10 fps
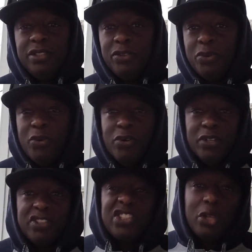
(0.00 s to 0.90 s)
or
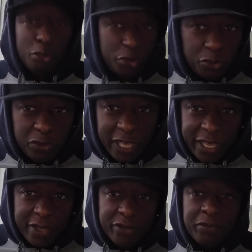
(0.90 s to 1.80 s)
slowed you
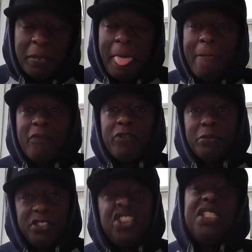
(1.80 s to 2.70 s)
down from
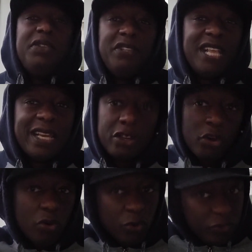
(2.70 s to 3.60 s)
achieving that
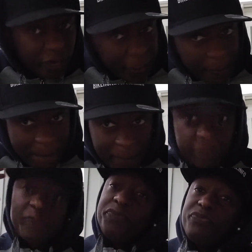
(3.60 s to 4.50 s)
goal, right?
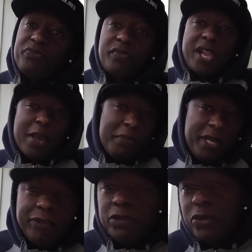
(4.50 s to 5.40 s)
How
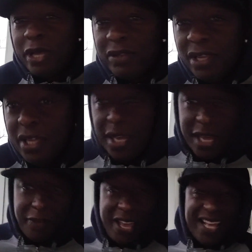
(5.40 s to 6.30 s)
many of you
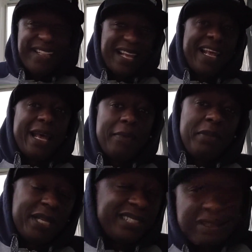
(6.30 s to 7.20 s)
have had that happen?
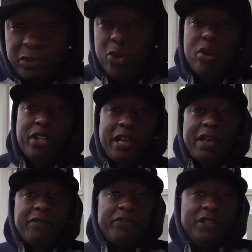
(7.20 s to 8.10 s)
I think we all
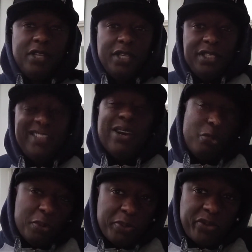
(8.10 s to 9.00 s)
have dealt
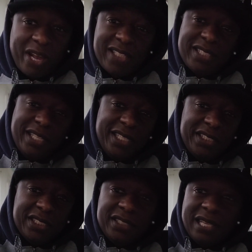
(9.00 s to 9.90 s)
with
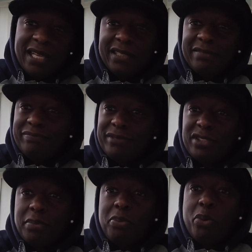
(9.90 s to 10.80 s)
procrastination at
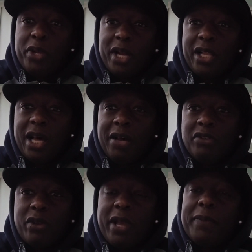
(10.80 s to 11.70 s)
some point in our lives,
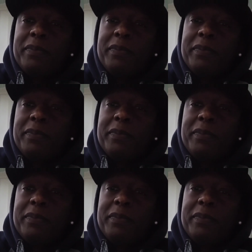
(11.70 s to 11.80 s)
right?